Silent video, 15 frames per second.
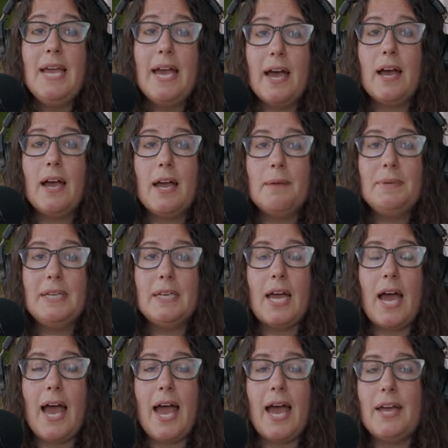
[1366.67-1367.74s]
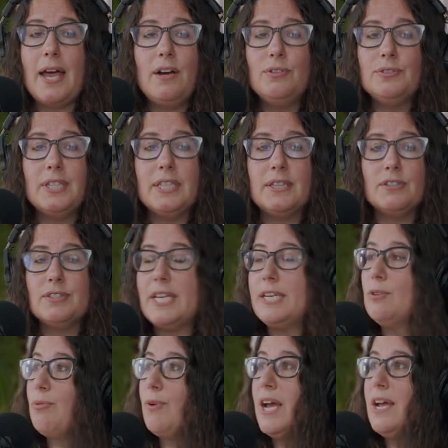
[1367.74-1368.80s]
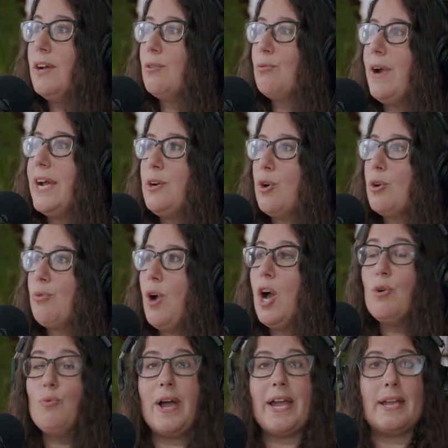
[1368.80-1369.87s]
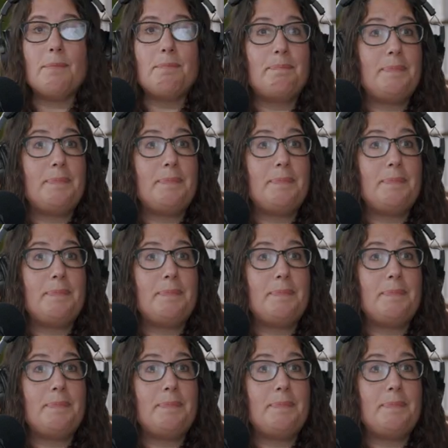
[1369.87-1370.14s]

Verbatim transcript: yeah, I mean, I, I don't think there's any right, right or wrong way.